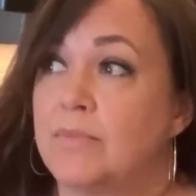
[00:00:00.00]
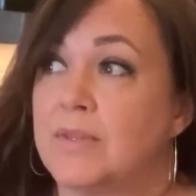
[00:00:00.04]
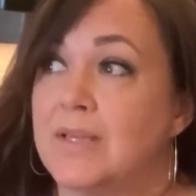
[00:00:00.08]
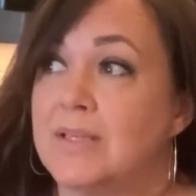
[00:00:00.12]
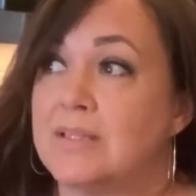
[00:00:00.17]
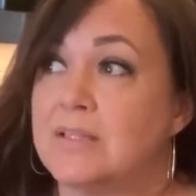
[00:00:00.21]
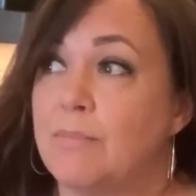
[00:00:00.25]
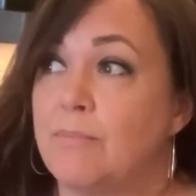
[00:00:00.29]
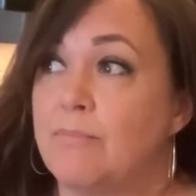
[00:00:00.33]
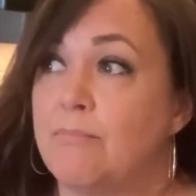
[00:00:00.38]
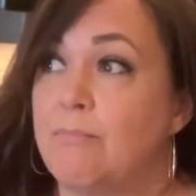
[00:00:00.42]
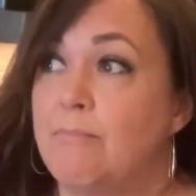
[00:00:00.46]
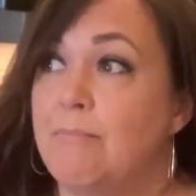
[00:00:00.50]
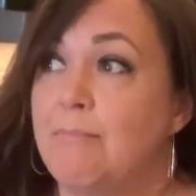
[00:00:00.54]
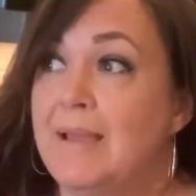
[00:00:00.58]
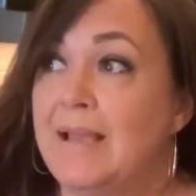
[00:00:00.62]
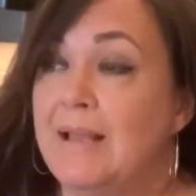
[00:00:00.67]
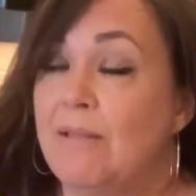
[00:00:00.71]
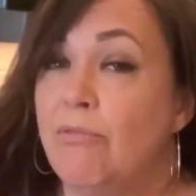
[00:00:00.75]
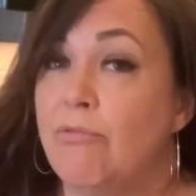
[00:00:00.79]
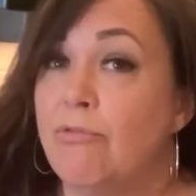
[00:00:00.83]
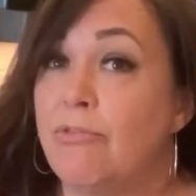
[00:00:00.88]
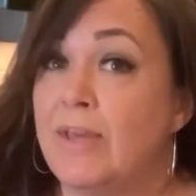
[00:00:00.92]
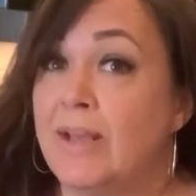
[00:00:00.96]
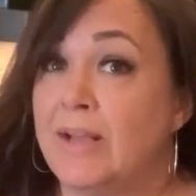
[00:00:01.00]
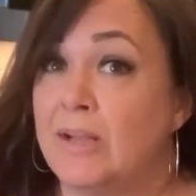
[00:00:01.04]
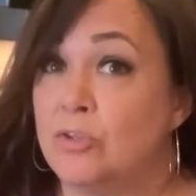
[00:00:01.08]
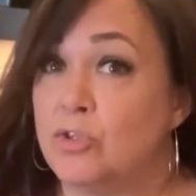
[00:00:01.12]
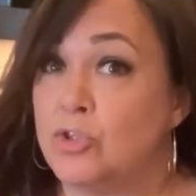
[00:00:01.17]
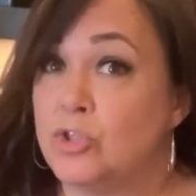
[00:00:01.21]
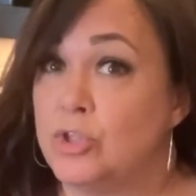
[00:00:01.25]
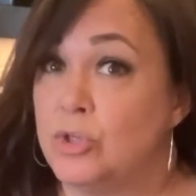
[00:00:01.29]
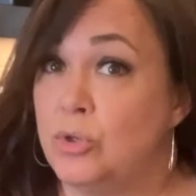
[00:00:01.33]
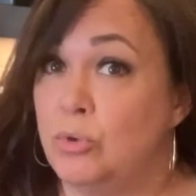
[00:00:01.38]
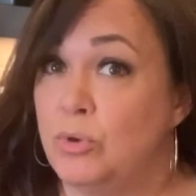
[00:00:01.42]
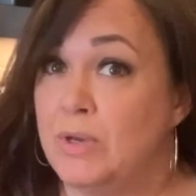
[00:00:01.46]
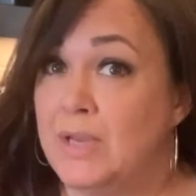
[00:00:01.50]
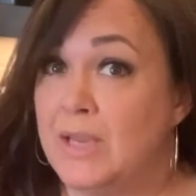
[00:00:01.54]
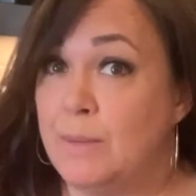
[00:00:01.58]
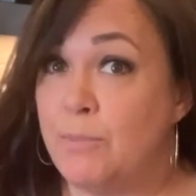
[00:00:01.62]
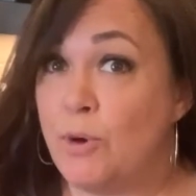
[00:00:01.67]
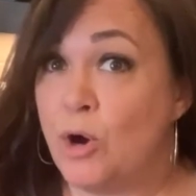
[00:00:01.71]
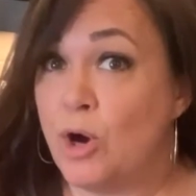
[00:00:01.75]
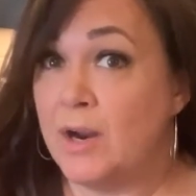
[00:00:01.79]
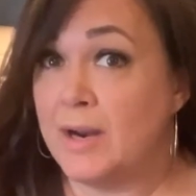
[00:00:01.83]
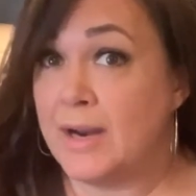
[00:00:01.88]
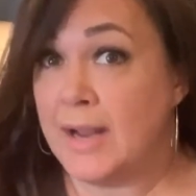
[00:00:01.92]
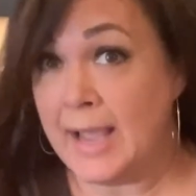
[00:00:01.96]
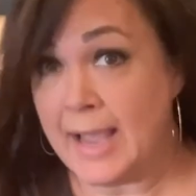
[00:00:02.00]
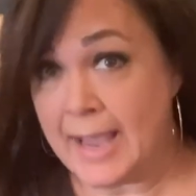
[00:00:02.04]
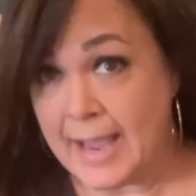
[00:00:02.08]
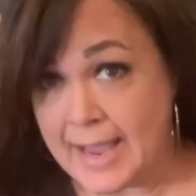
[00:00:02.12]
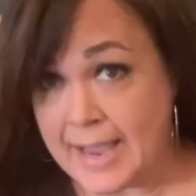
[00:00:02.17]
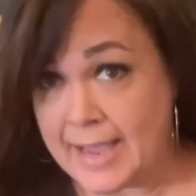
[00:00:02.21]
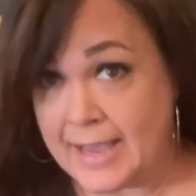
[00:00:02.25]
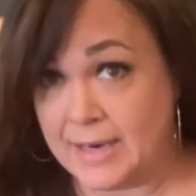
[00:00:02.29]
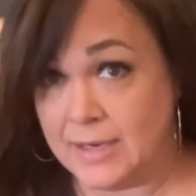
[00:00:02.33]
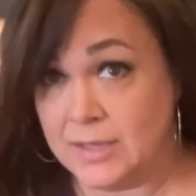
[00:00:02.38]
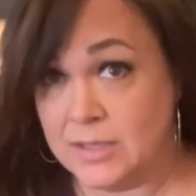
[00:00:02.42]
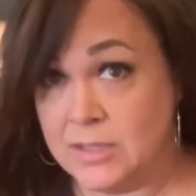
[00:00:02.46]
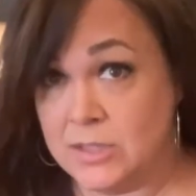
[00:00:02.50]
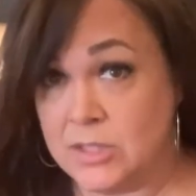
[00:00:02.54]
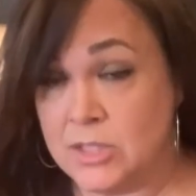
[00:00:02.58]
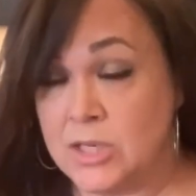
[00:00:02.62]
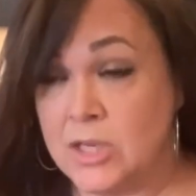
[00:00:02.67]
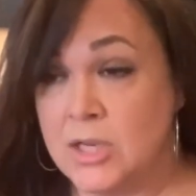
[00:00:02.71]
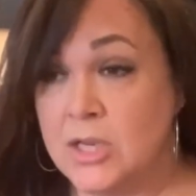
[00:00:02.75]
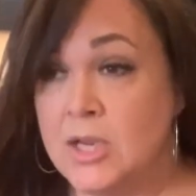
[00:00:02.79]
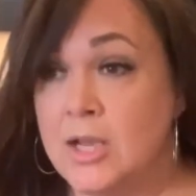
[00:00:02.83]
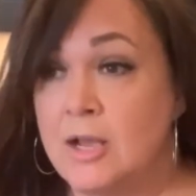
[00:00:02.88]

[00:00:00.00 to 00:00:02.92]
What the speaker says: some main things to keep on hand